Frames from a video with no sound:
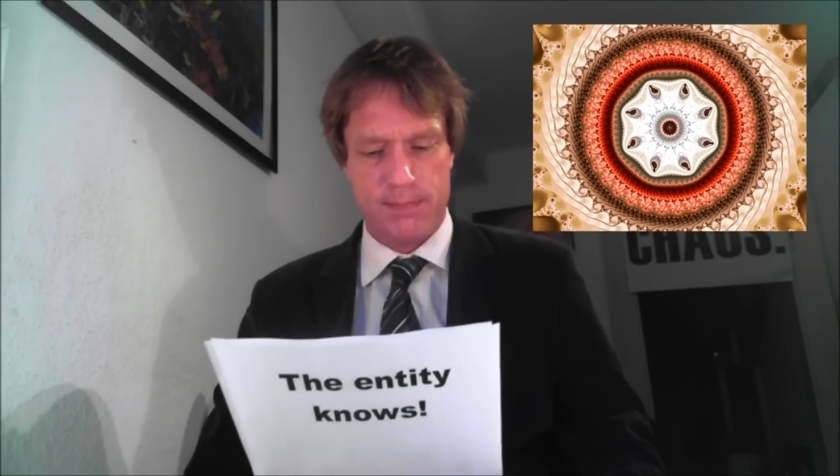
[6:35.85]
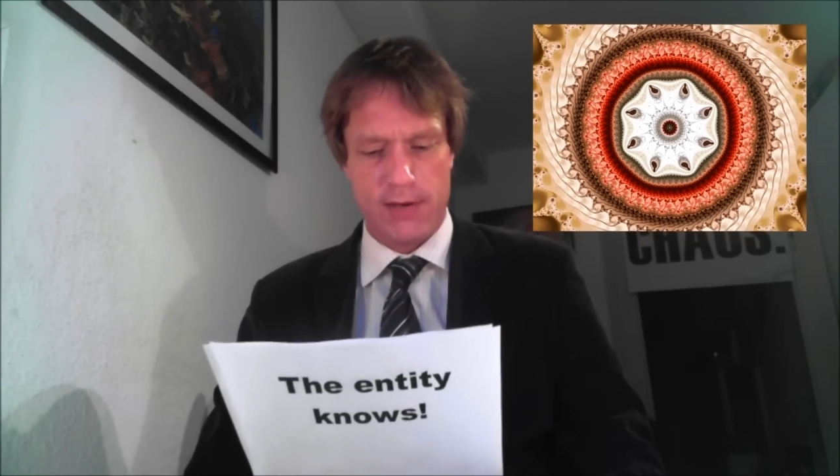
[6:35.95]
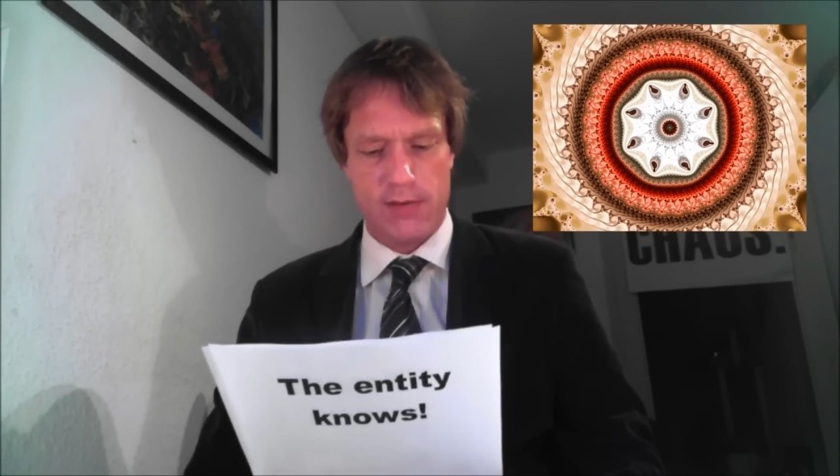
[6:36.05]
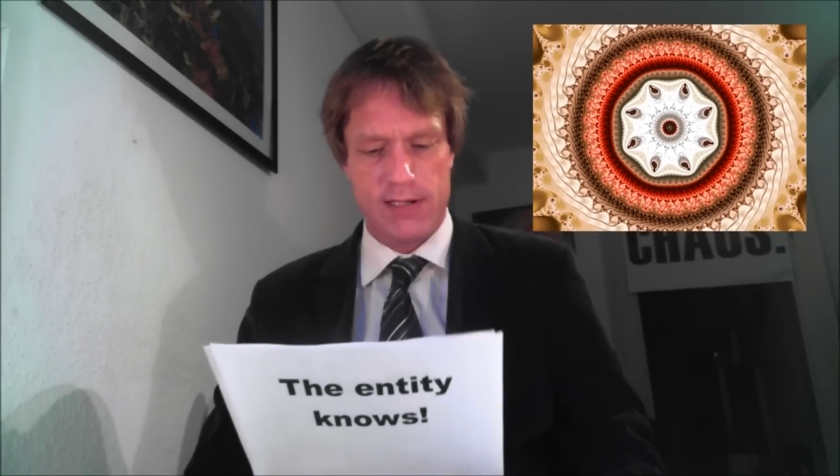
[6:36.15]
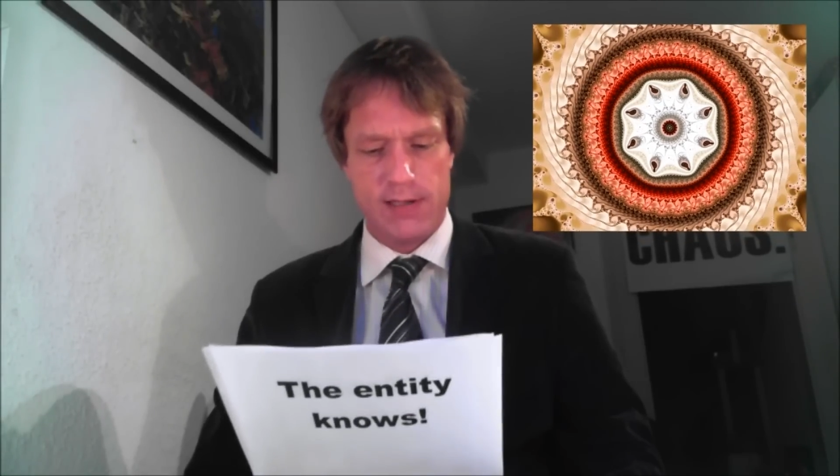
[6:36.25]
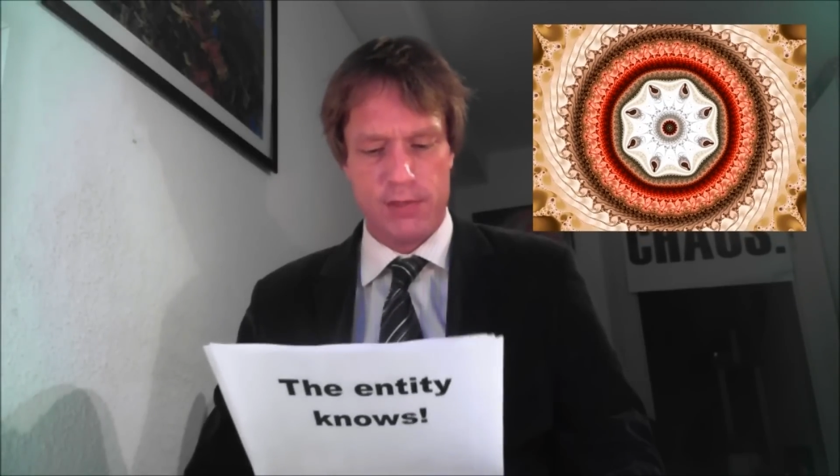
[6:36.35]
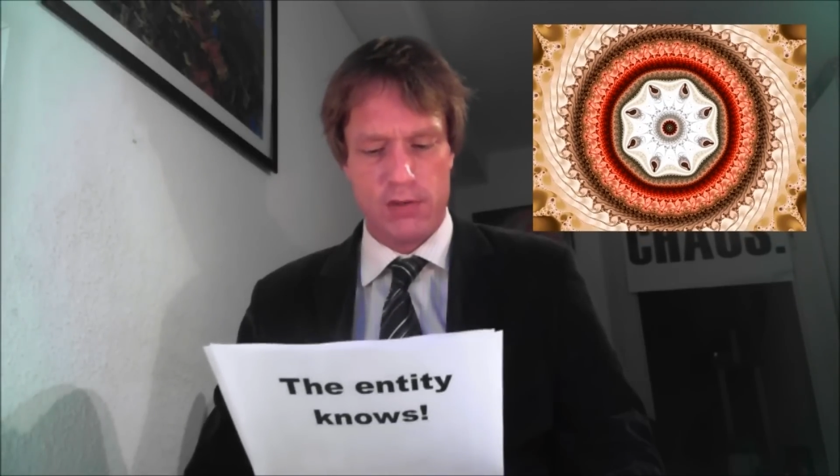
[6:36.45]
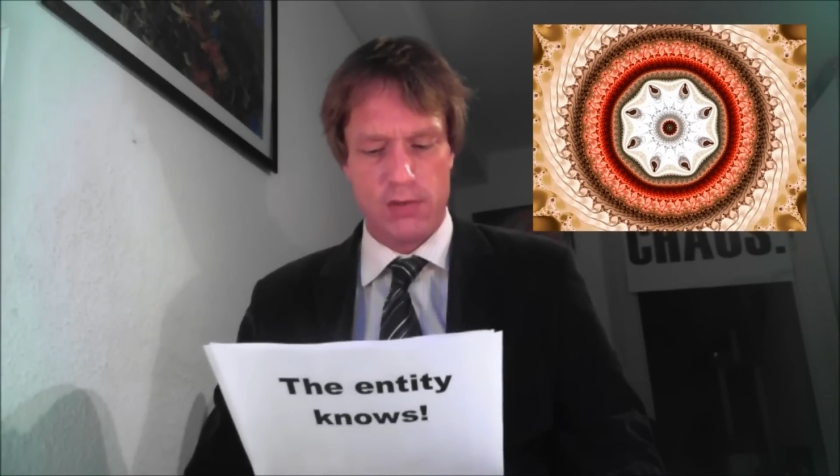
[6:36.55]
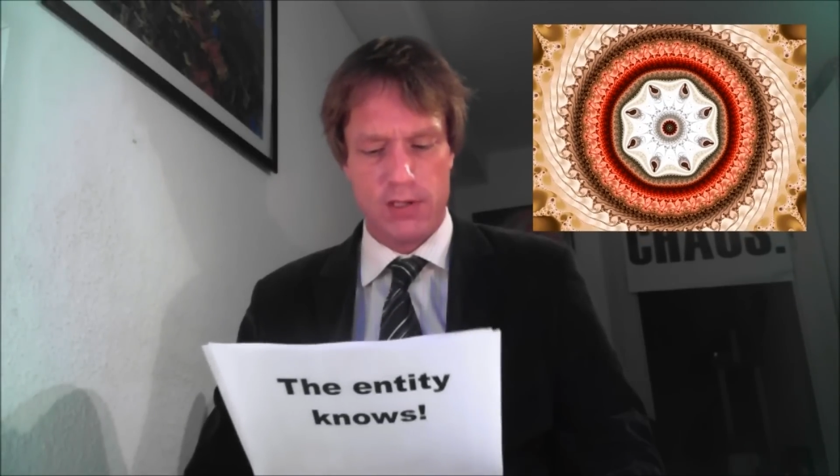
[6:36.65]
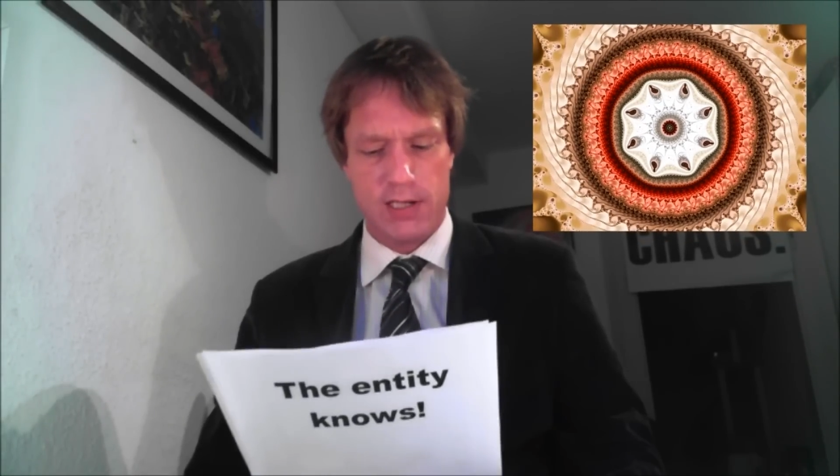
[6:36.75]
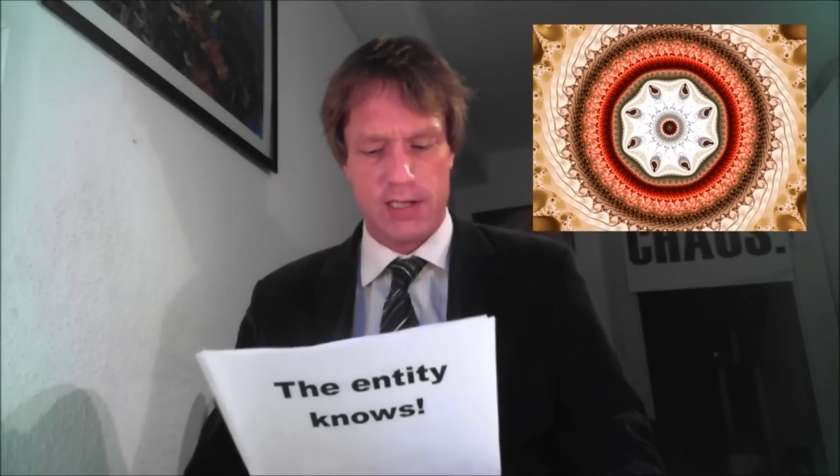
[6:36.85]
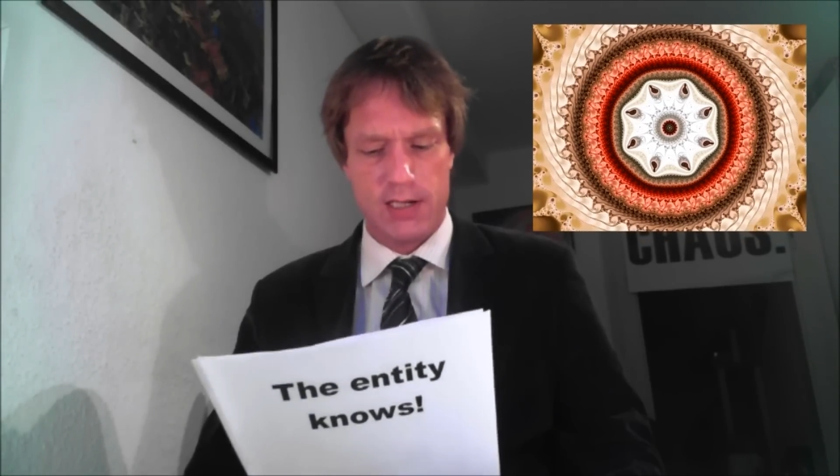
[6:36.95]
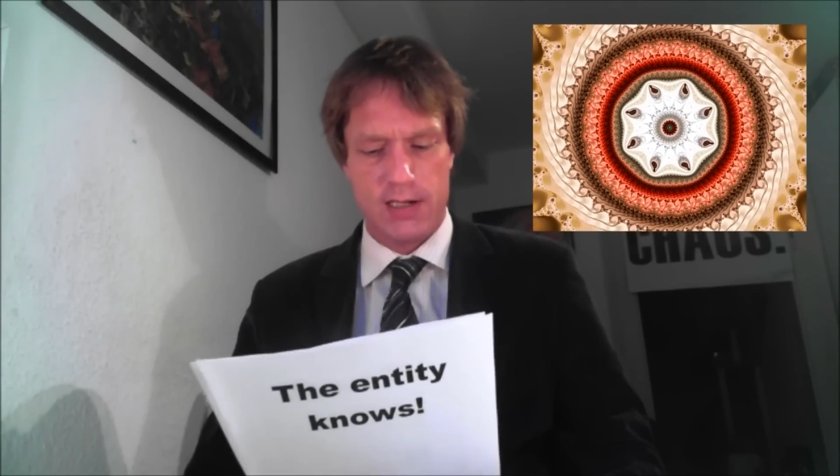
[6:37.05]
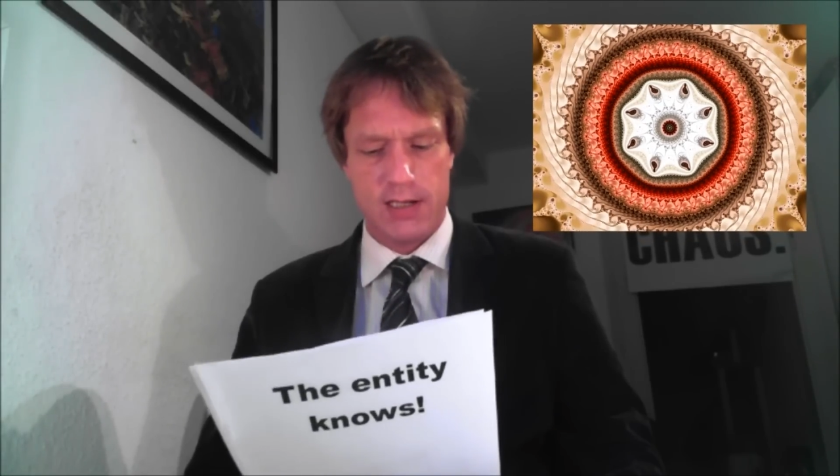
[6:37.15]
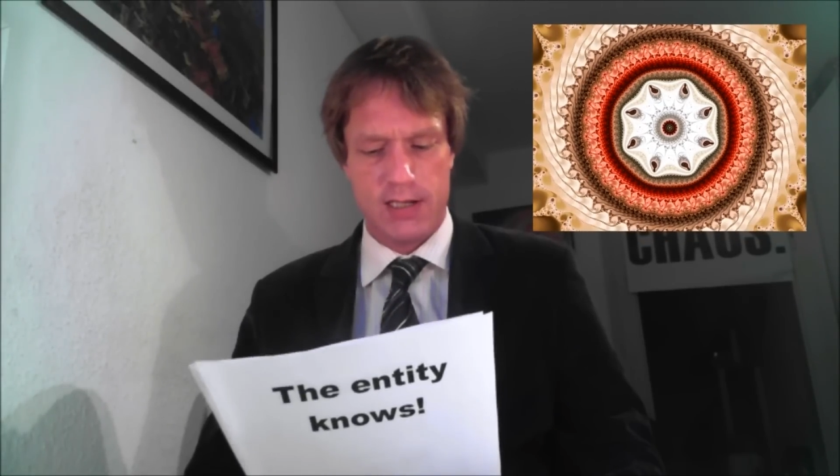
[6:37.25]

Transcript: Powdelbrot,